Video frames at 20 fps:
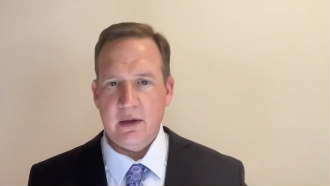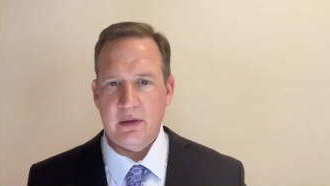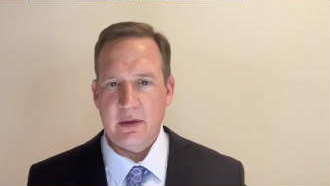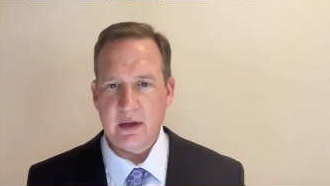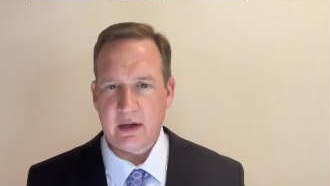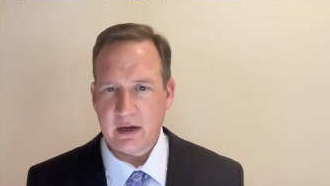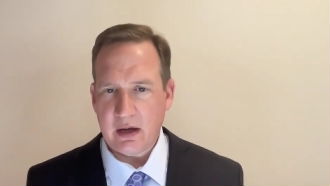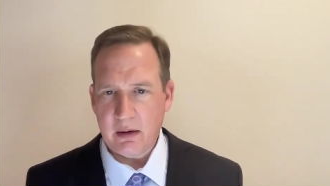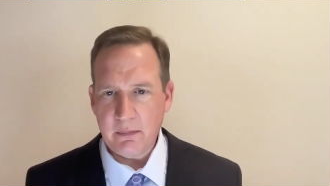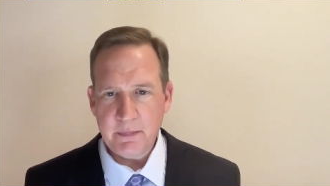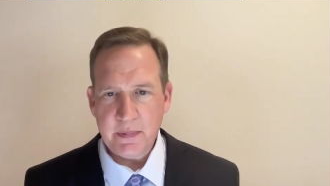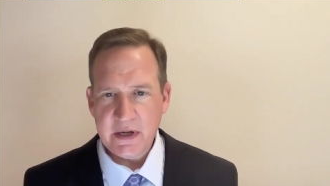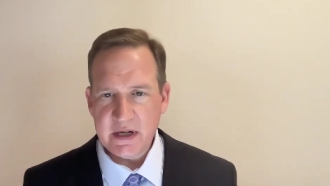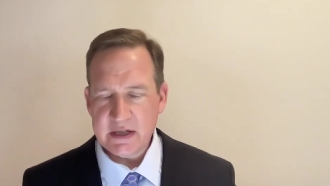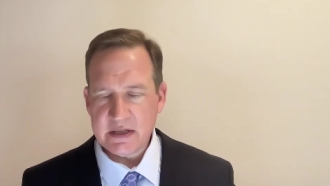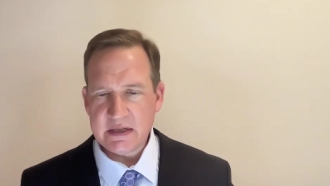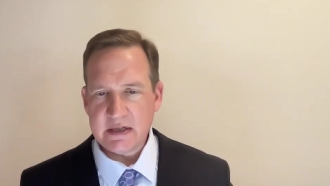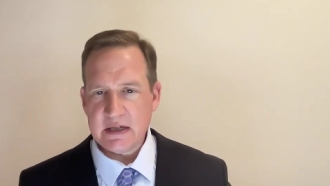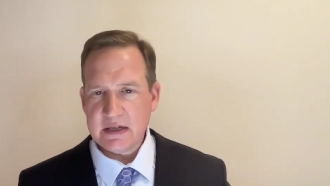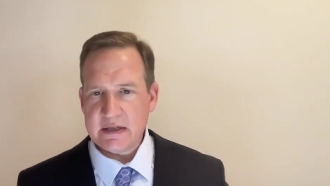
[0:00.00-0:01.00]
The
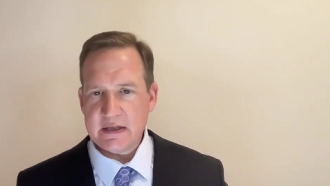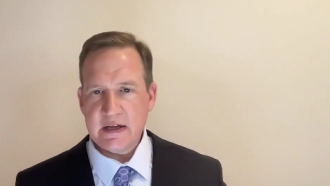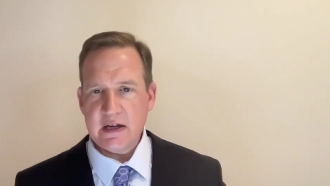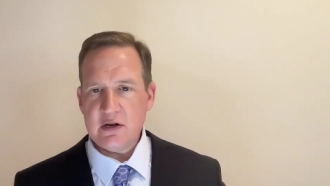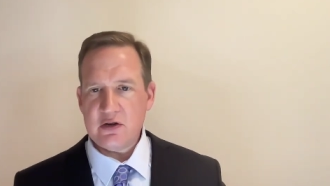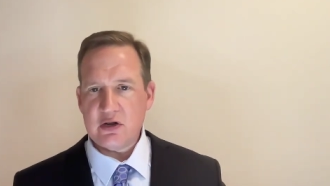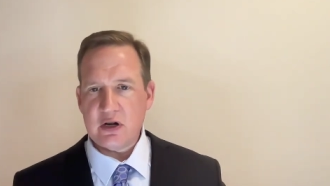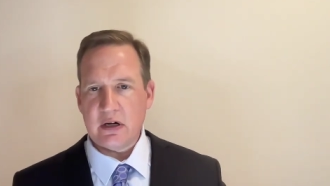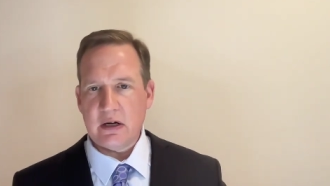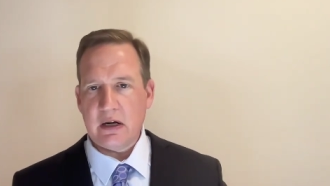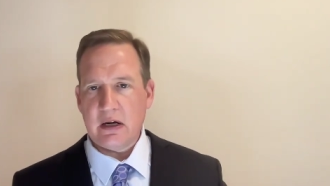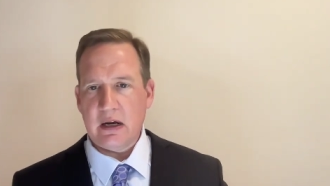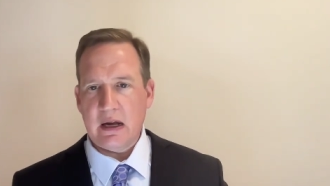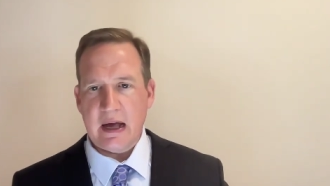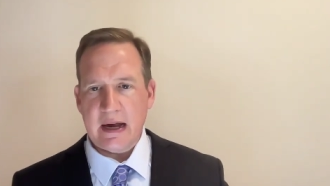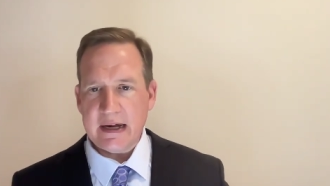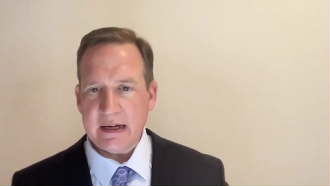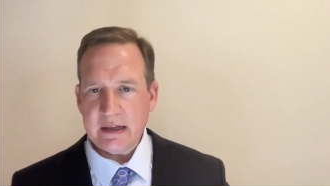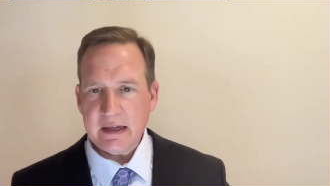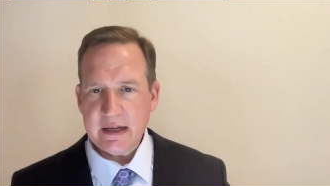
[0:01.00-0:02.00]
company's decision
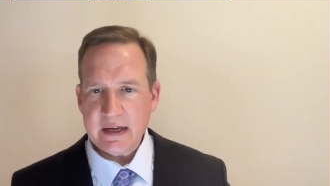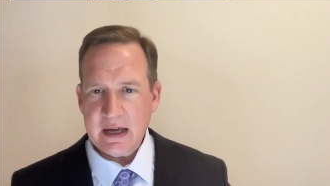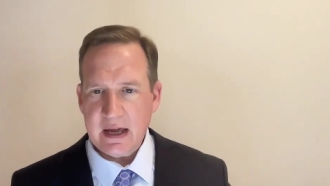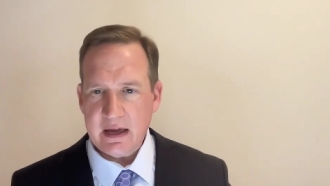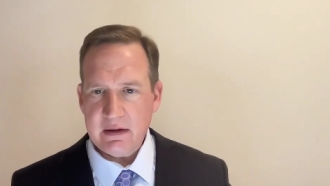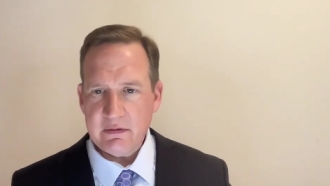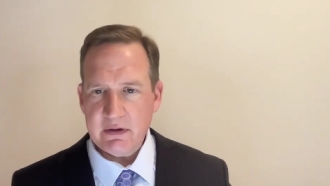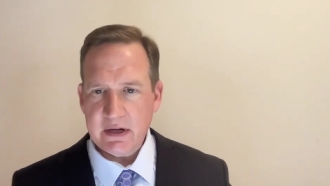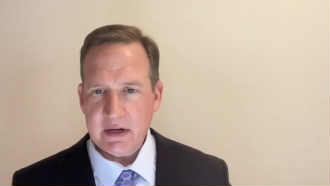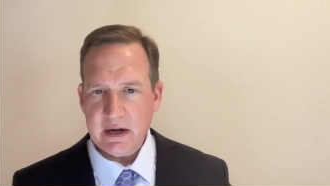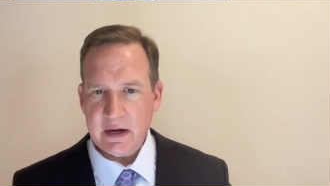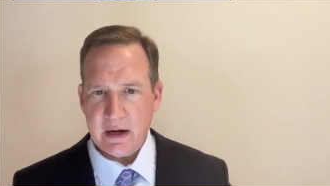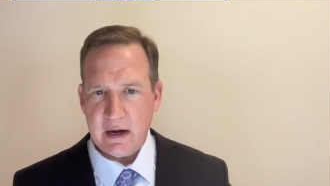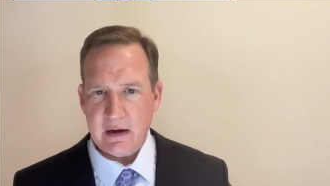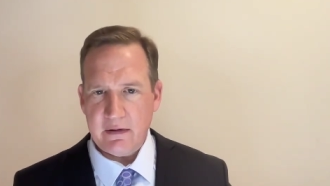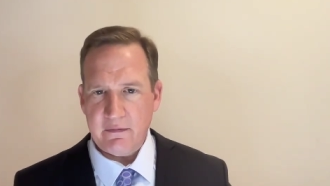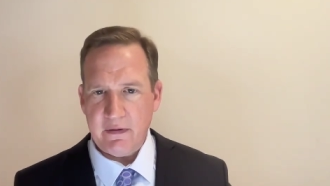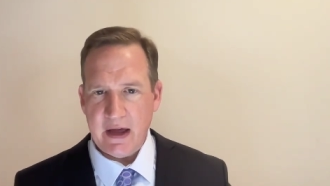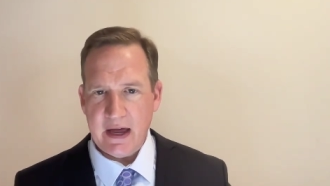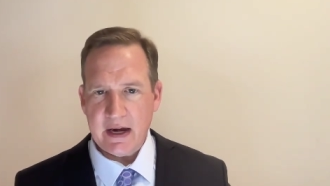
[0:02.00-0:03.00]
likely gave it an
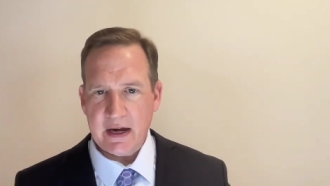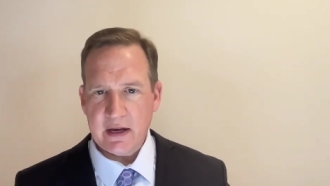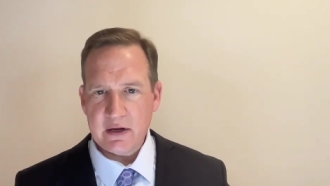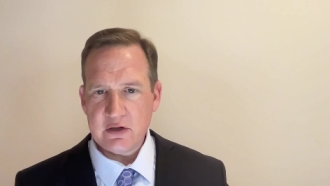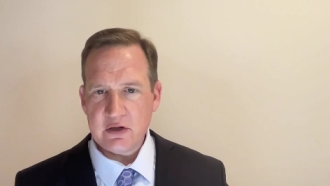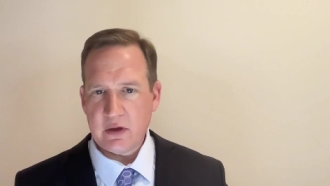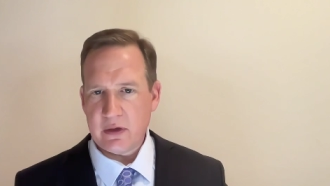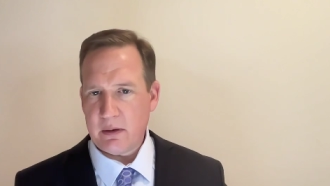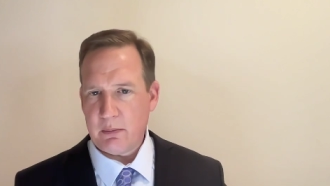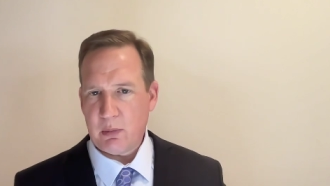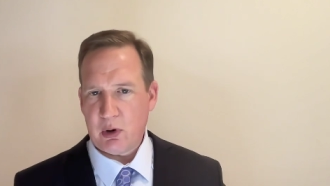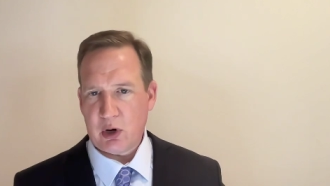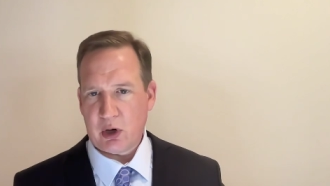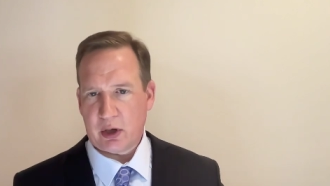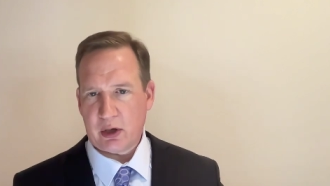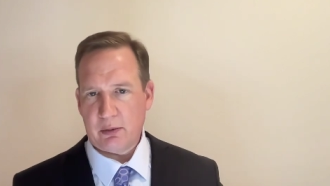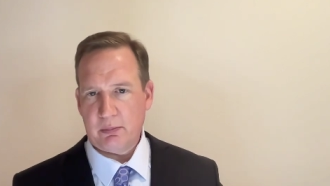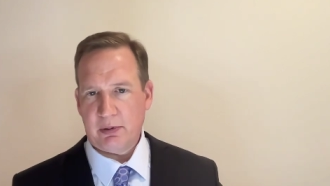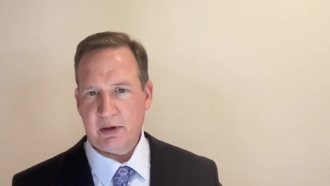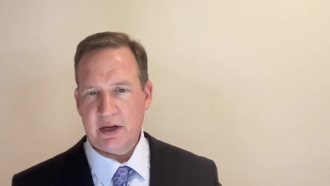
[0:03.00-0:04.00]
advantage in the
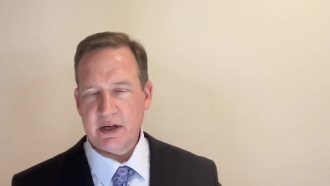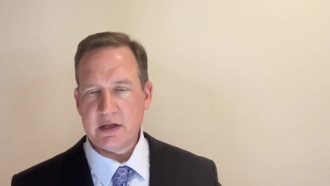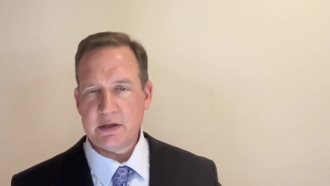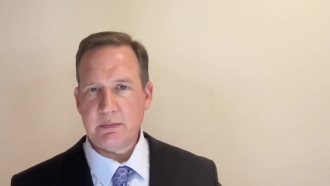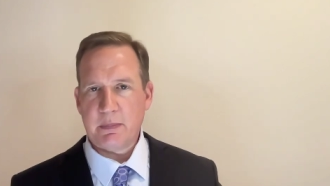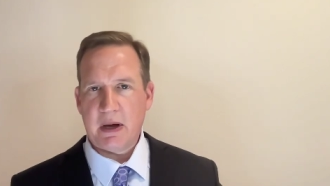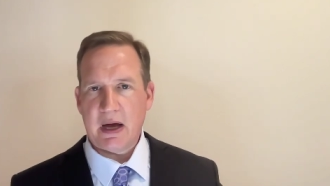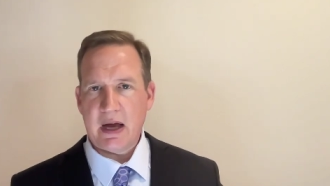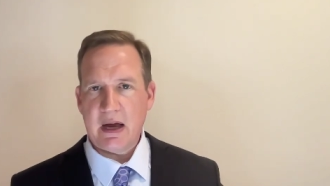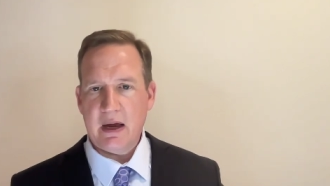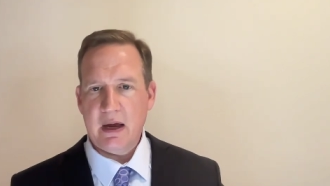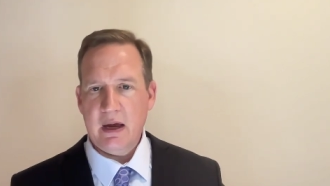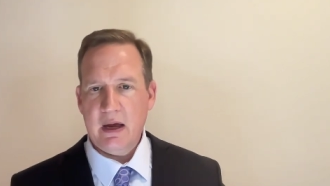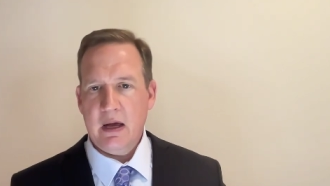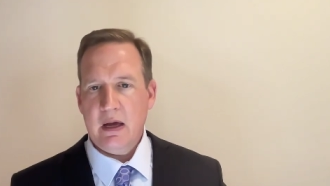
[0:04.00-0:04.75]
marketplace by